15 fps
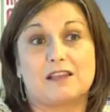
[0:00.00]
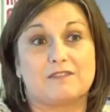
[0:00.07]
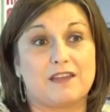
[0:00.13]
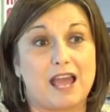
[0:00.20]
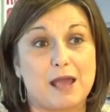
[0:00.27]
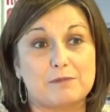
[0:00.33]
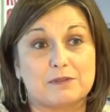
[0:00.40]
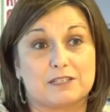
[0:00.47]
of
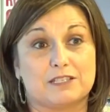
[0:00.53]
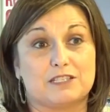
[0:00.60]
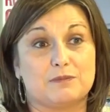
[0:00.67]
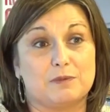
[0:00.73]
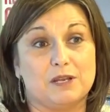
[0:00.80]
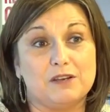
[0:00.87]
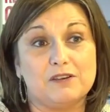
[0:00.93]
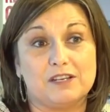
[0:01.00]
applicants
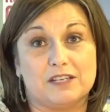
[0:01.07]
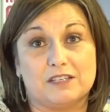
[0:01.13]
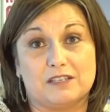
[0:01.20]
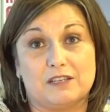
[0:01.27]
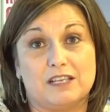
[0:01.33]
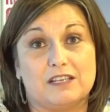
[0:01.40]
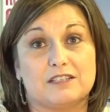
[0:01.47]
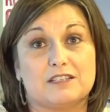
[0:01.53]
period,
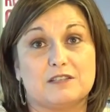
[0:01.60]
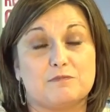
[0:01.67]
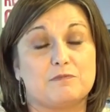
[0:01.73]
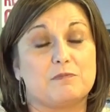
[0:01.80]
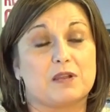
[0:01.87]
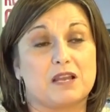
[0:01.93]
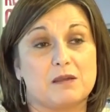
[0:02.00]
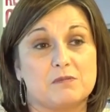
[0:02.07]
has
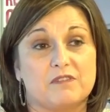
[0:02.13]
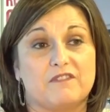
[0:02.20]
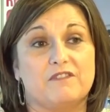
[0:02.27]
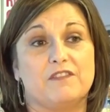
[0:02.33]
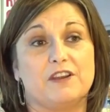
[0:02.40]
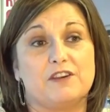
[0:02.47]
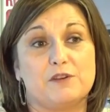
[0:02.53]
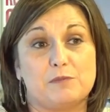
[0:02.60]
become a
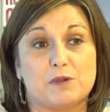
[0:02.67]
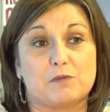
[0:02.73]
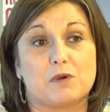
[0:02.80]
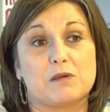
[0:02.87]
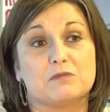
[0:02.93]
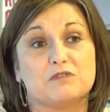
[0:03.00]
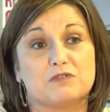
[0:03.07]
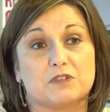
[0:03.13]
very big
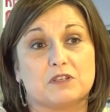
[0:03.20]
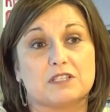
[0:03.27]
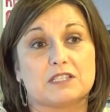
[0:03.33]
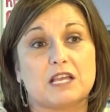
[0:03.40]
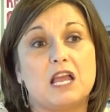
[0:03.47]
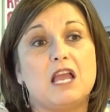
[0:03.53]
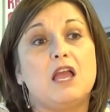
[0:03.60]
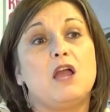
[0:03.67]
problem for us.
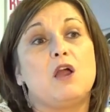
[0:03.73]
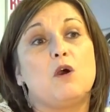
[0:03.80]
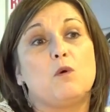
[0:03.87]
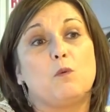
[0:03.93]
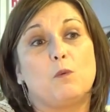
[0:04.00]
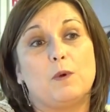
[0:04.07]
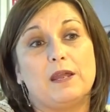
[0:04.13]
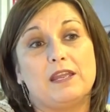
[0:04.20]

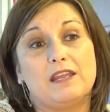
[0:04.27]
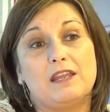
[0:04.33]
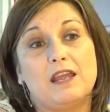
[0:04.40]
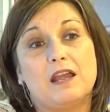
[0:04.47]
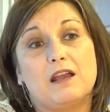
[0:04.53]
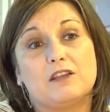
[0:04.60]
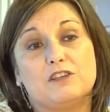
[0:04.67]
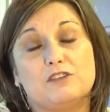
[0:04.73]
We
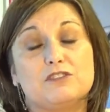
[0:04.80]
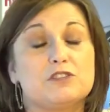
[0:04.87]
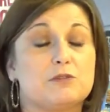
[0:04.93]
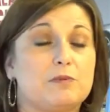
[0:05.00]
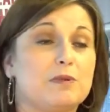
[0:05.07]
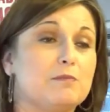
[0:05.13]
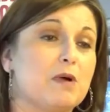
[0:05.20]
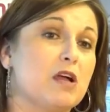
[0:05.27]
used to
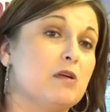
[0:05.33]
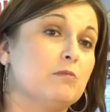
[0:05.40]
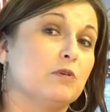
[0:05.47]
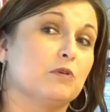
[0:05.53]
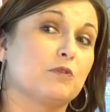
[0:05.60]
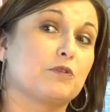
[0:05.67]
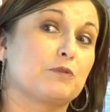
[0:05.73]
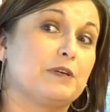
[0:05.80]
be
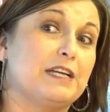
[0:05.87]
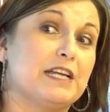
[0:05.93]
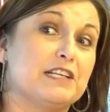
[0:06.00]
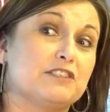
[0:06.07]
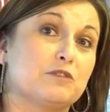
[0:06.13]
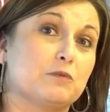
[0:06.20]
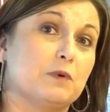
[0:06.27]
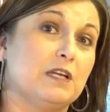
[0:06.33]
mobile 3
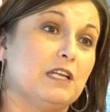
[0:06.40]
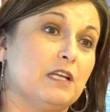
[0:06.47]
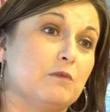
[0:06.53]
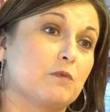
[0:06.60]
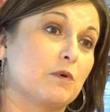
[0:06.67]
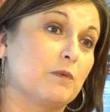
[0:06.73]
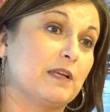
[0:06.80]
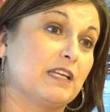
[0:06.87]
days a
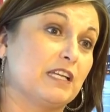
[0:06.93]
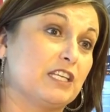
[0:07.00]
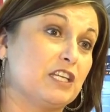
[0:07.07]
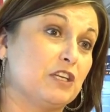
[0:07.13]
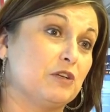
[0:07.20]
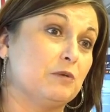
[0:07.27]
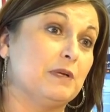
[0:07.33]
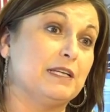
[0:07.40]
week, where we could
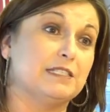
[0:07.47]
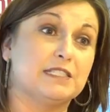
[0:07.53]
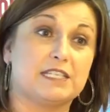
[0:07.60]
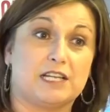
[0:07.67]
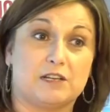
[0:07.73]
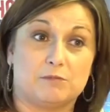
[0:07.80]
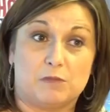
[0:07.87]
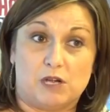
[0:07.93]
do
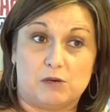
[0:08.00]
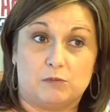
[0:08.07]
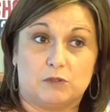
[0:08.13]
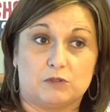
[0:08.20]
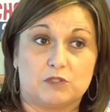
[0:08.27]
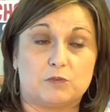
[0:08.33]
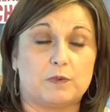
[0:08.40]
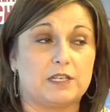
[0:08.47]
in-town
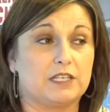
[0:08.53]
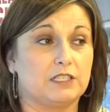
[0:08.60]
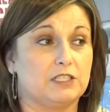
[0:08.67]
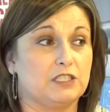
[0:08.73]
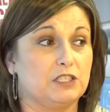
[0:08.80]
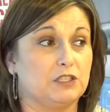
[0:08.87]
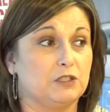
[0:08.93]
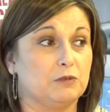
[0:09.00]
mobiles, we could
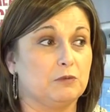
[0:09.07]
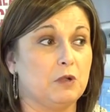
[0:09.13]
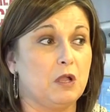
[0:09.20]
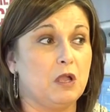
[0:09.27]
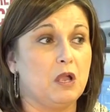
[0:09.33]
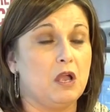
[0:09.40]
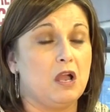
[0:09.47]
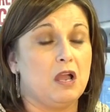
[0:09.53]
do,
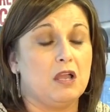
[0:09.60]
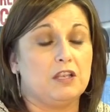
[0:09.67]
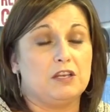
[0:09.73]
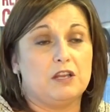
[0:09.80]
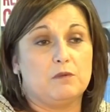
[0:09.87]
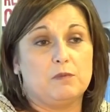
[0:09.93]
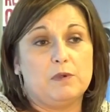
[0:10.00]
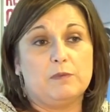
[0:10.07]
you
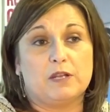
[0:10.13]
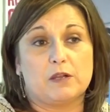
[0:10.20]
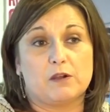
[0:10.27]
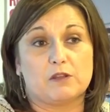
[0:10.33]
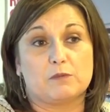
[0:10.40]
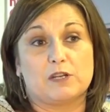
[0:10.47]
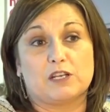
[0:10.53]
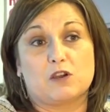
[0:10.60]
know, we would go
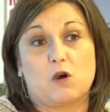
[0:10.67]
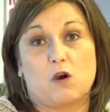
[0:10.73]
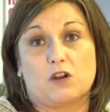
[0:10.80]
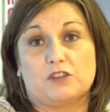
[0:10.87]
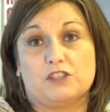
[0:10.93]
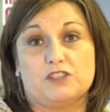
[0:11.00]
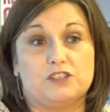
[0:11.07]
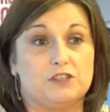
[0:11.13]
all the way to
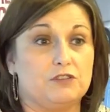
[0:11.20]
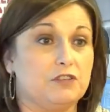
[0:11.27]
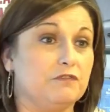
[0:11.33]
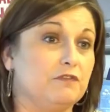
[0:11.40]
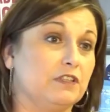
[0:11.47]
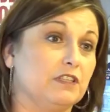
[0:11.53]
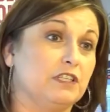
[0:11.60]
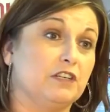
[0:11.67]
Carthage, Union,
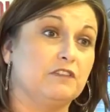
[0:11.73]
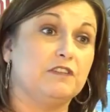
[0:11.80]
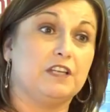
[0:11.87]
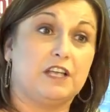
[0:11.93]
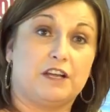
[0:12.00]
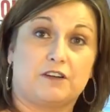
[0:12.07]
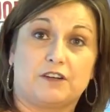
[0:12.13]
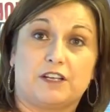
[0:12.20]
Philadelphia
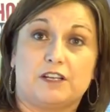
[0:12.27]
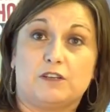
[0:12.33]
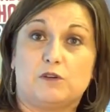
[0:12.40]
area,